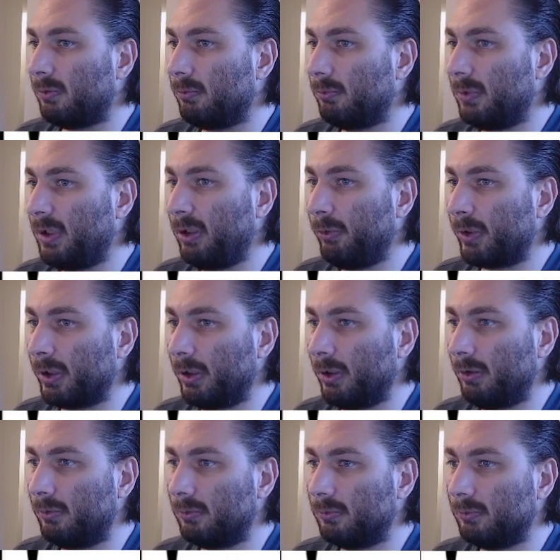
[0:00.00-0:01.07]
There we go.
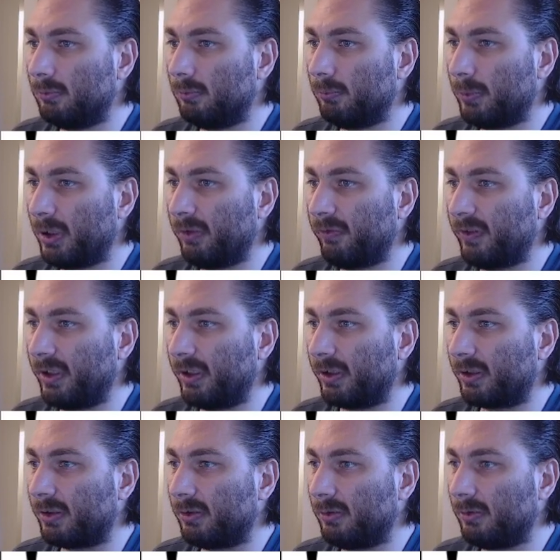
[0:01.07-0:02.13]

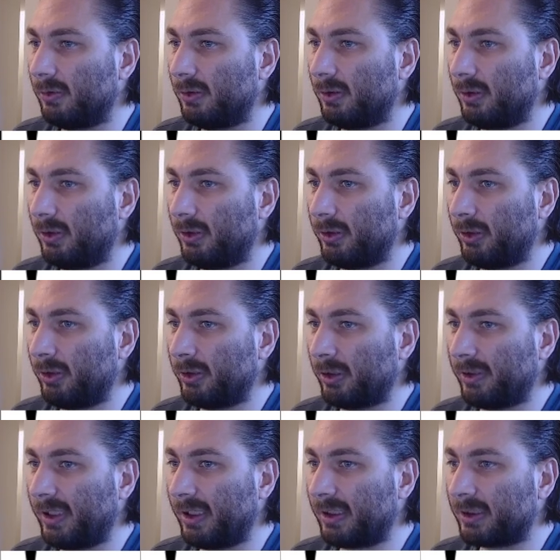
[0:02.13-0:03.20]
Perfect. So here's our
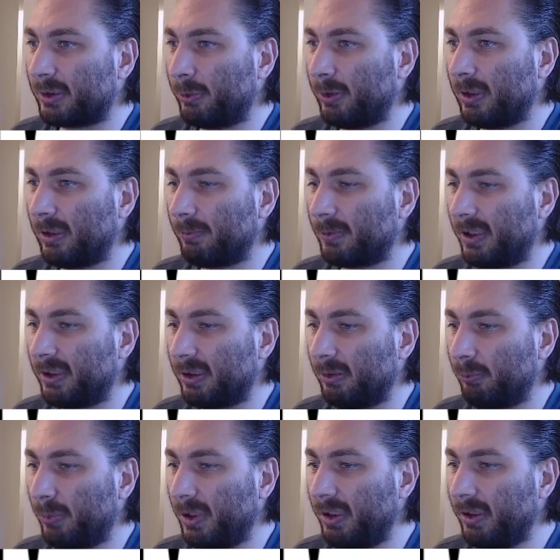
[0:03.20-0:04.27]
text showing up nice and
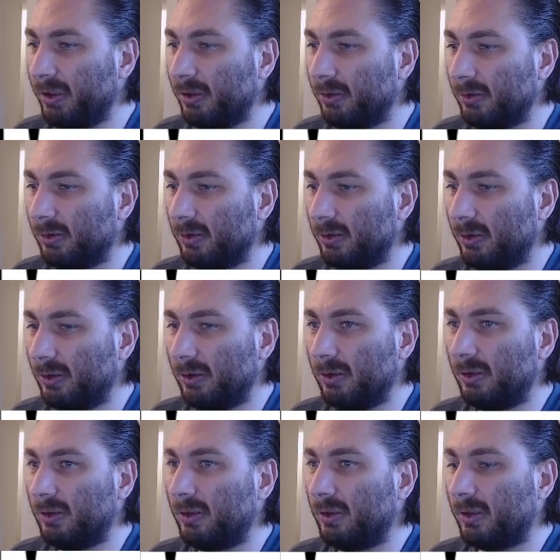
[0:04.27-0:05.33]
big.
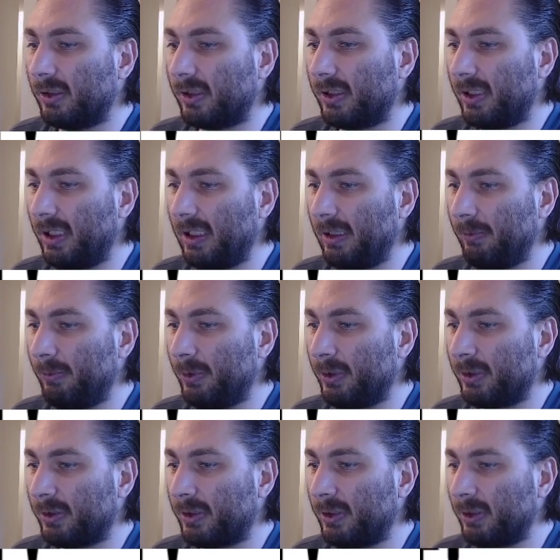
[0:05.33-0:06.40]
Game is
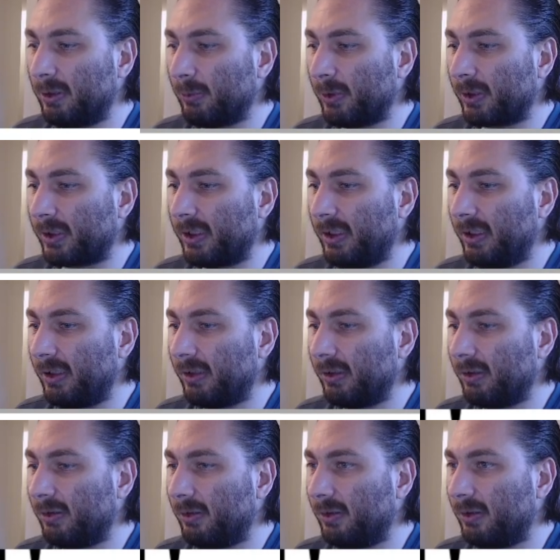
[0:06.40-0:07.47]
still working
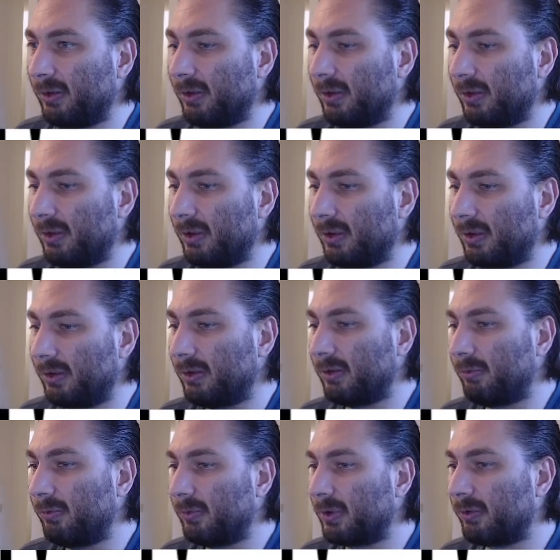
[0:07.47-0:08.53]

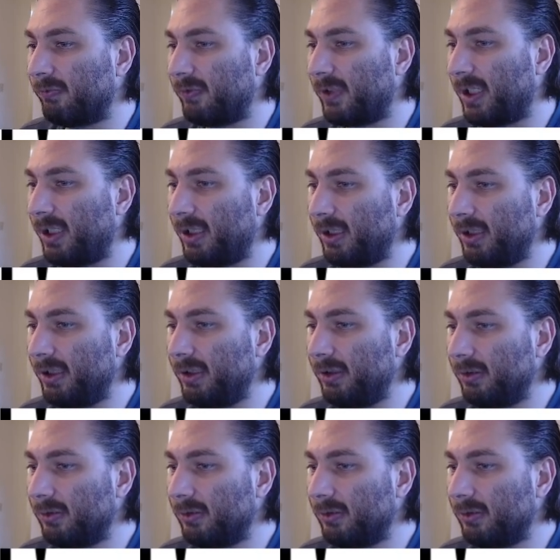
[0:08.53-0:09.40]
fine.